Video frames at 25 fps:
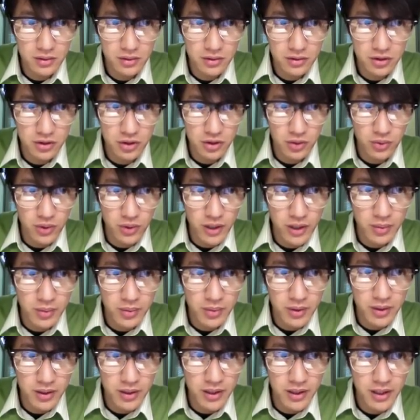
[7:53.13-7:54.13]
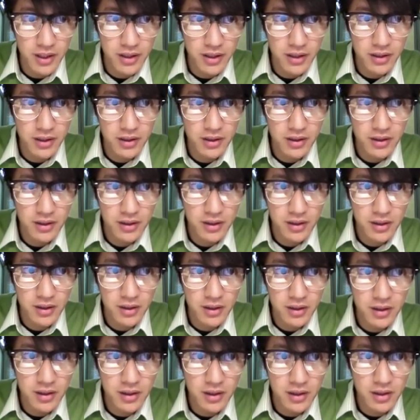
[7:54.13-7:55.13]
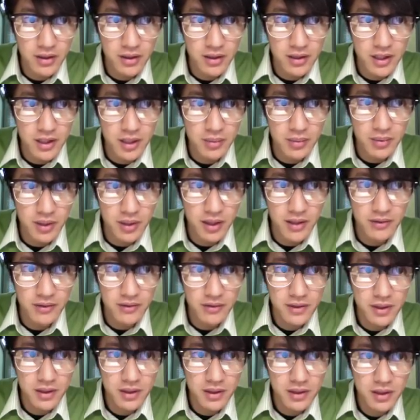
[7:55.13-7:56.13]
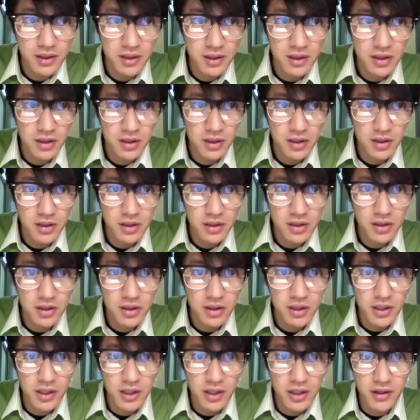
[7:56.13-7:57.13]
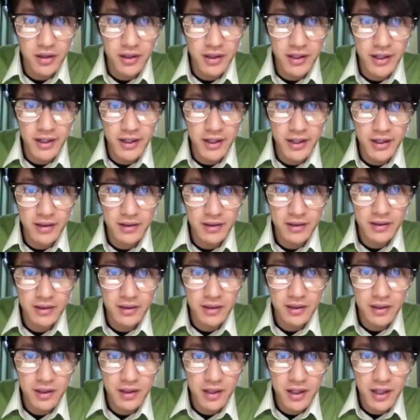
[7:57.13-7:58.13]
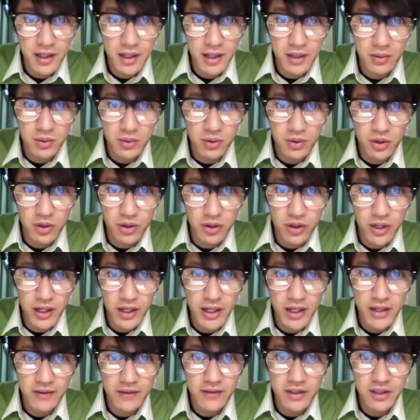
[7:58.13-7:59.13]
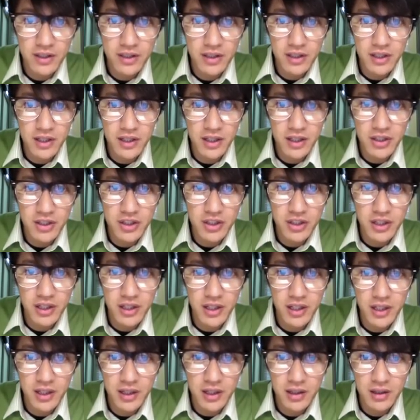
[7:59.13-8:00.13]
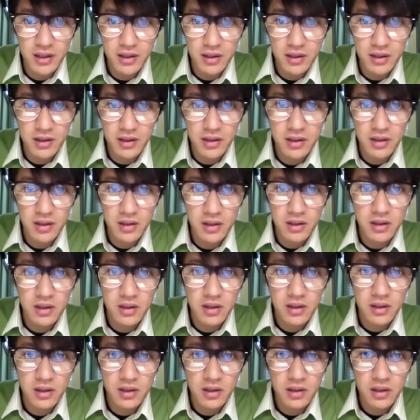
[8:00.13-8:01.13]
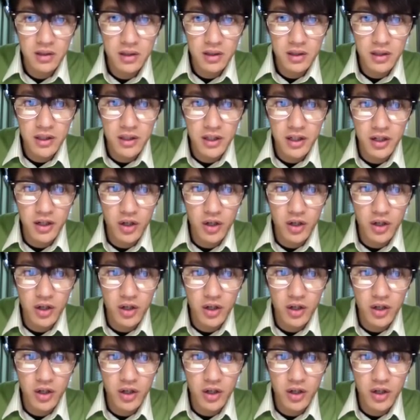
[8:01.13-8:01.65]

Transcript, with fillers: So right up on here on the top left, click on that and we'll go to AVCHD, click on